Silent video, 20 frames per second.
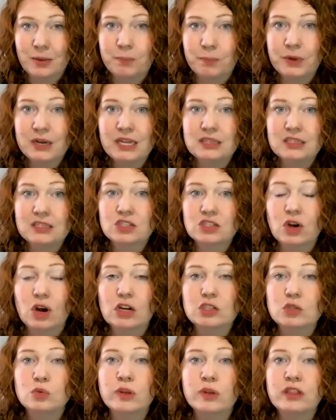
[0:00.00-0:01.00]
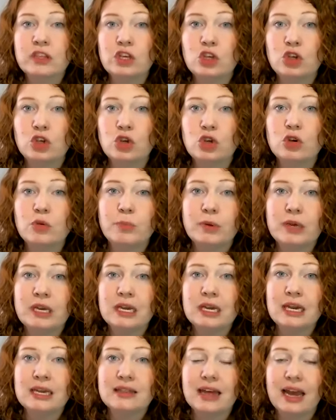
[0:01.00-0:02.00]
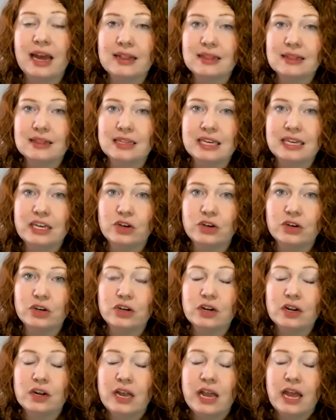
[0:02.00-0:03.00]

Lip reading: But it starts with you being that leader